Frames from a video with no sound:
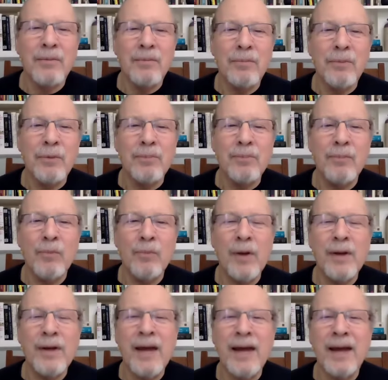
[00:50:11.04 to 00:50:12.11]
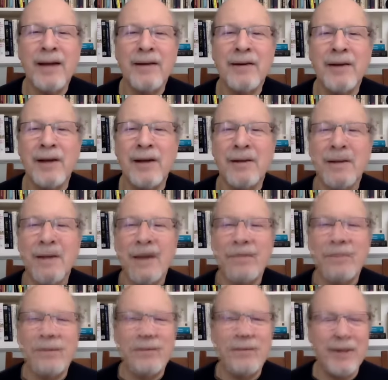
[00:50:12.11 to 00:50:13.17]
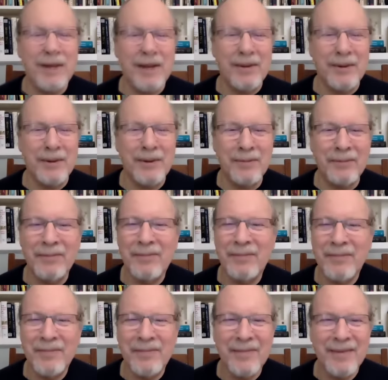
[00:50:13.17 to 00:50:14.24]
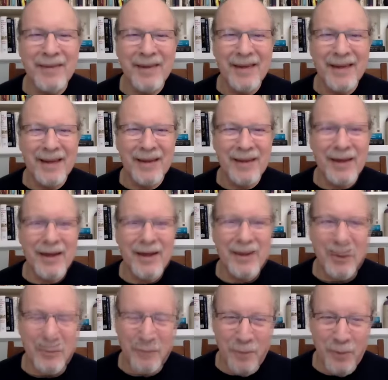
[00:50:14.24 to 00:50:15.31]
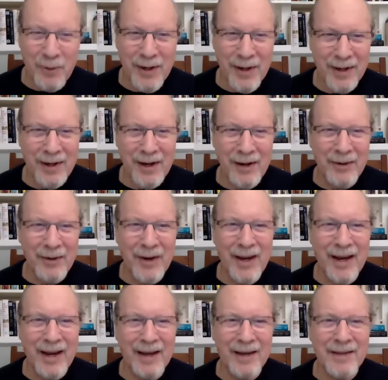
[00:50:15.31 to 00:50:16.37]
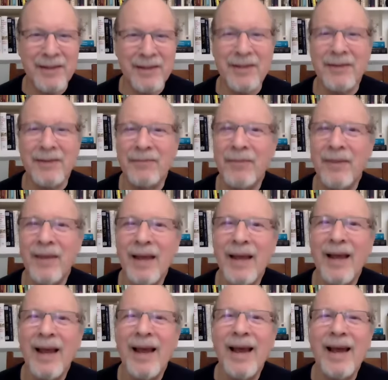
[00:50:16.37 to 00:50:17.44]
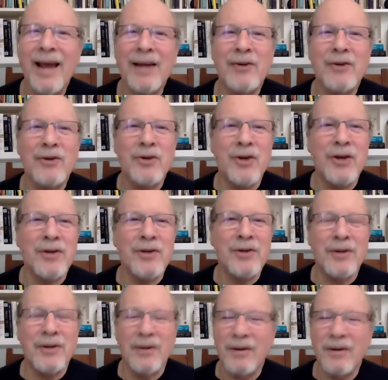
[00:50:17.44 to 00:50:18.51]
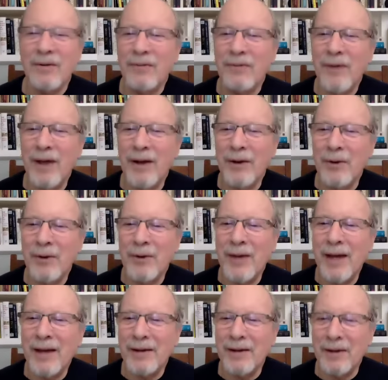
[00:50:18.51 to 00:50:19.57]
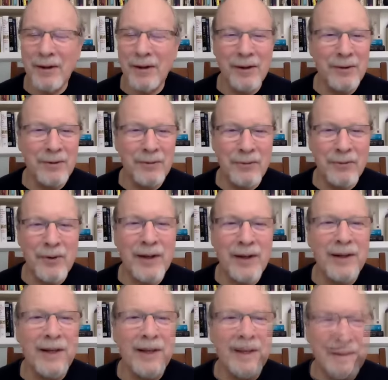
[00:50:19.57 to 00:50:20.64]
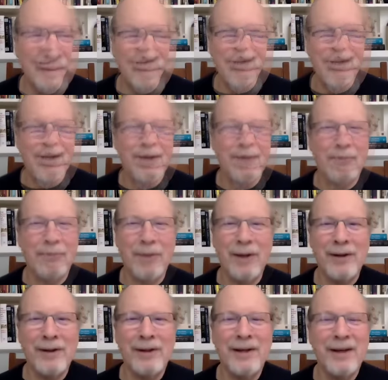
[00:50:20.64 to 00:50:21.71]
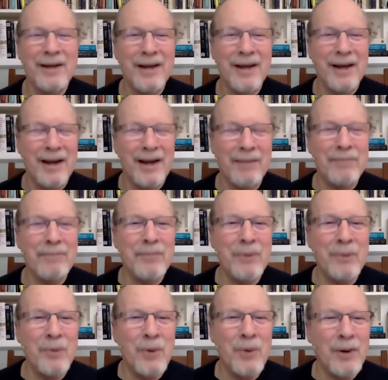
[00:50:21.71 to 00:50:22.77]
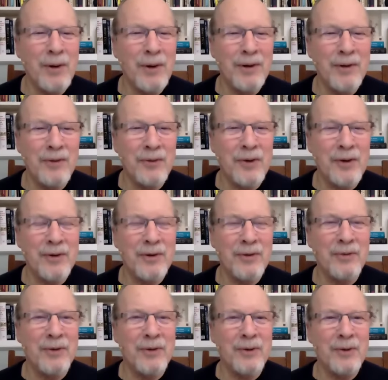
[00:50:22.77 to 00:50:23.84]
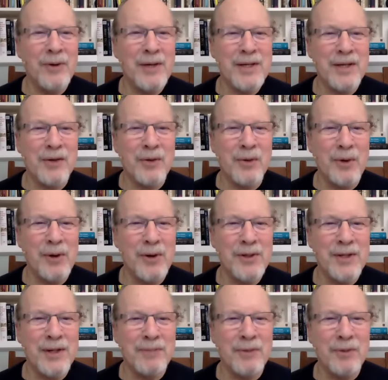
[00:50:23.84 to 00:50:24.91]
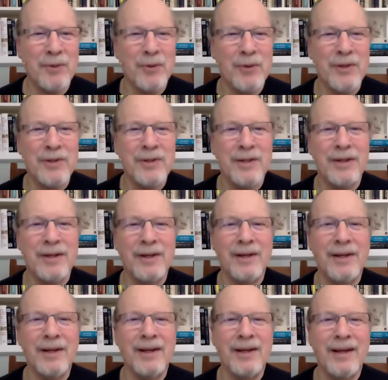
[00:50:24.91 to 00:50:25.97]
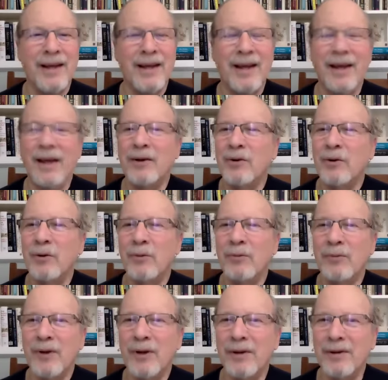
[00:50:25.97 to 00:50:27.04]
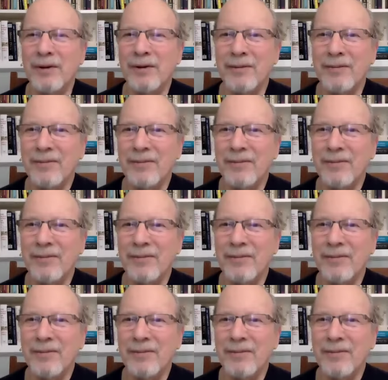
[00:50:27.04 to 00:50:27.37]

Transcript: put one hand on top of the other, your forehead on your hands, and just follow that little friendly bug up the wall in front of you as it crawls up toward the ceiling. And you feel,